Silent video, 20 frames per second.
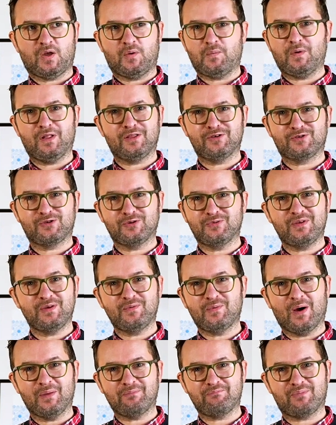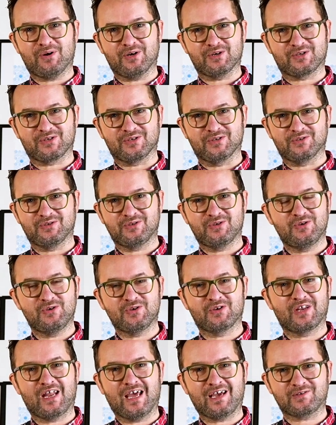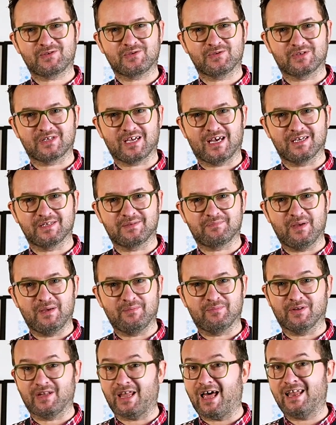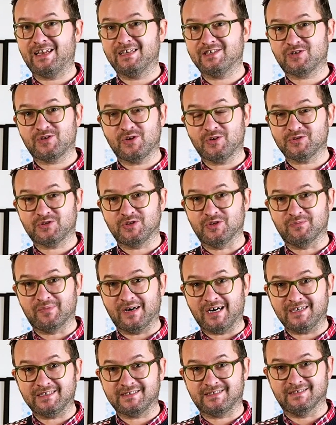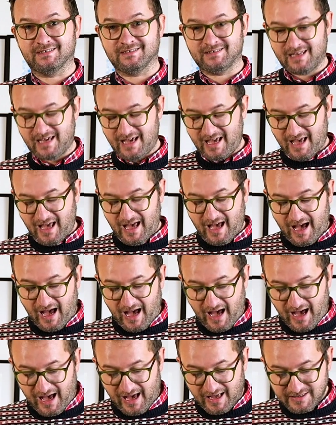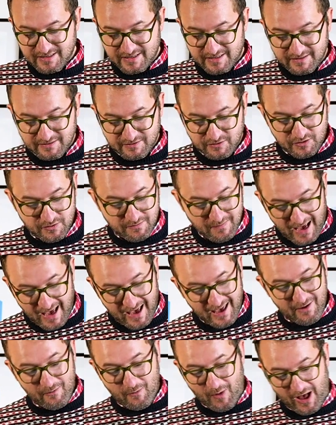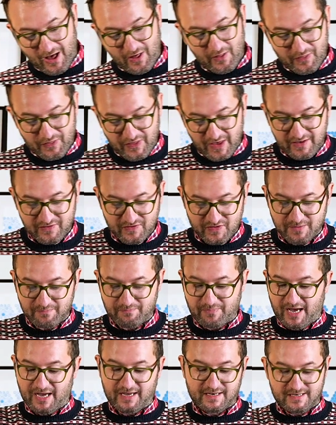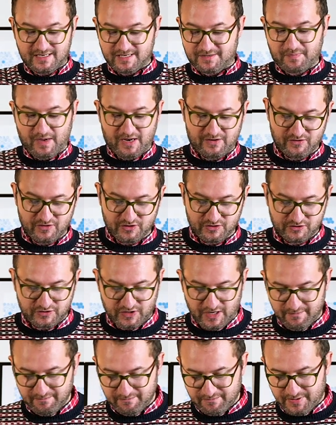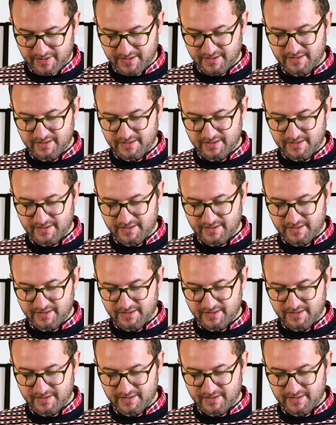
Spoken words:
Well, there's only one person who can exorcise people, and it's not Joe Biden. And you may well think that Biden is better than Trump,